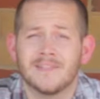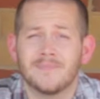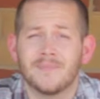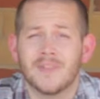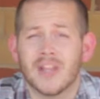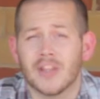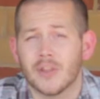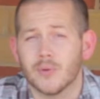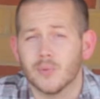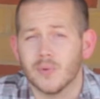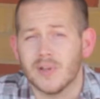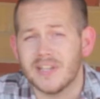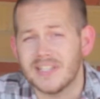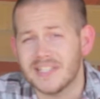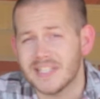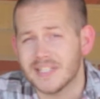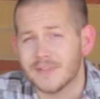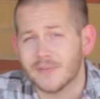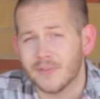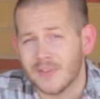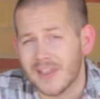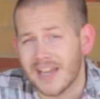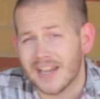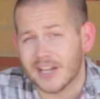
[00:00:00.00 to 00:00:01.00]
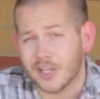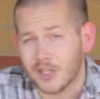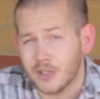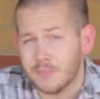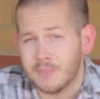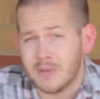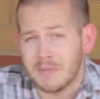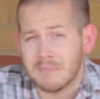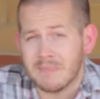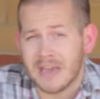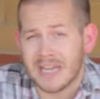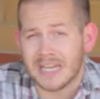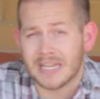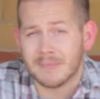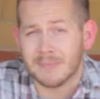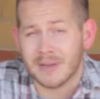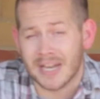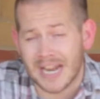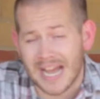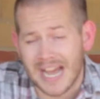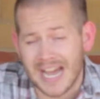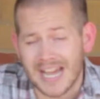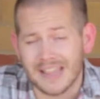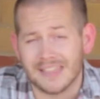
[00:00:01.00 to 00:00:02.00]
Now, the reasons for that could be many,
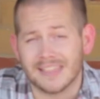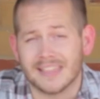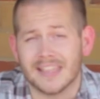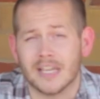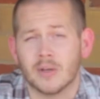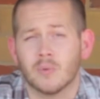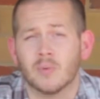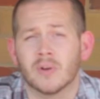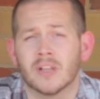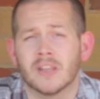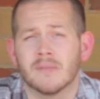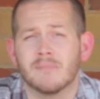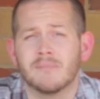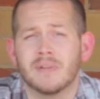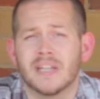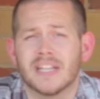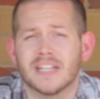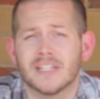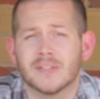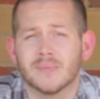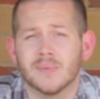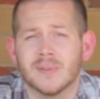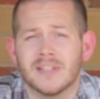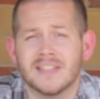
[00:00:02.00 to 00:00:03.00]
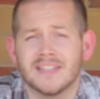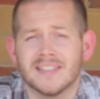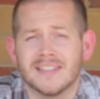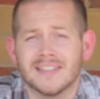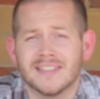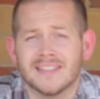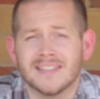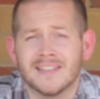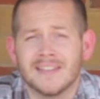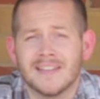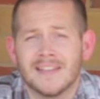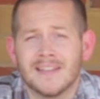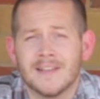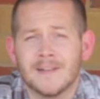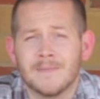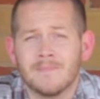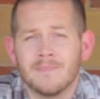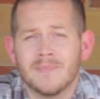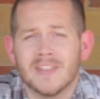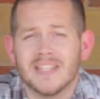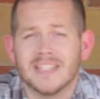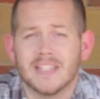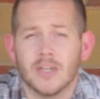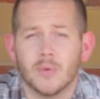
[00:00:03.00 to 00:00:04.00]
but I think one of the biggest reasons
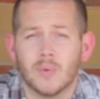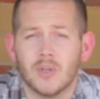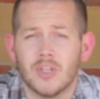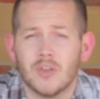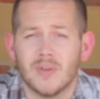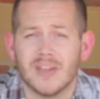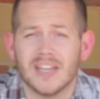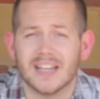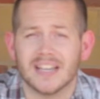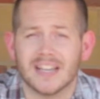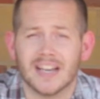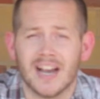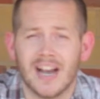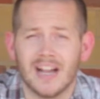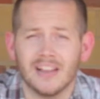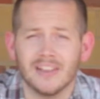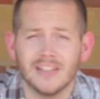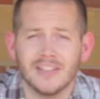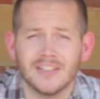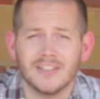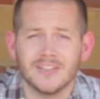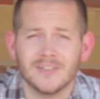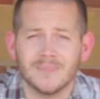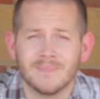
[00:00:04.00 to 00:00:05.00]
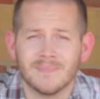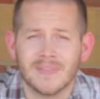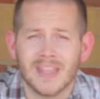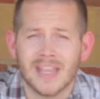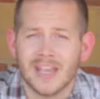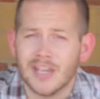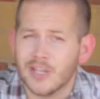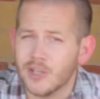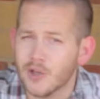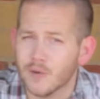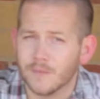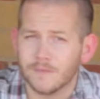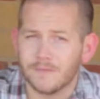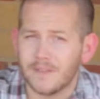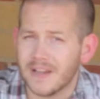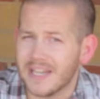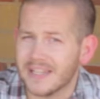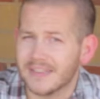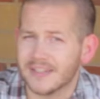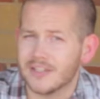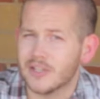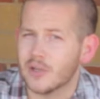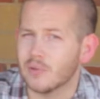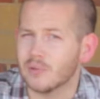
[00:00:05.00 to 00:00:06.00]
is that when you hit college, your
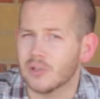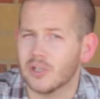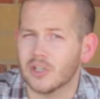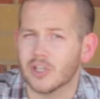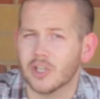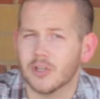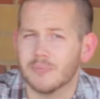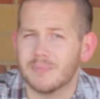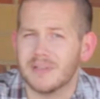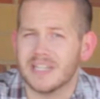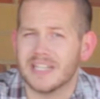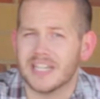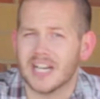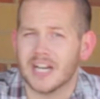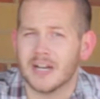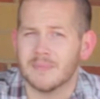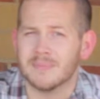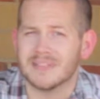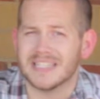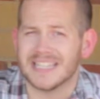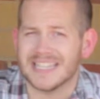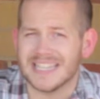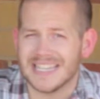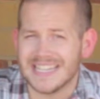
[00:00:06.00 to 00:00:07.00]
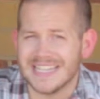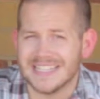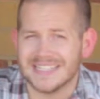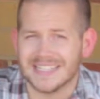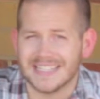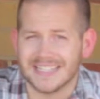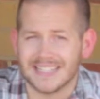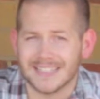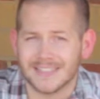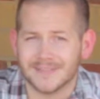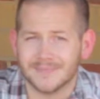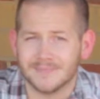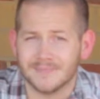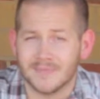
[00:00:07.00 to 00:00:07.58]
faith no longer becomes easy.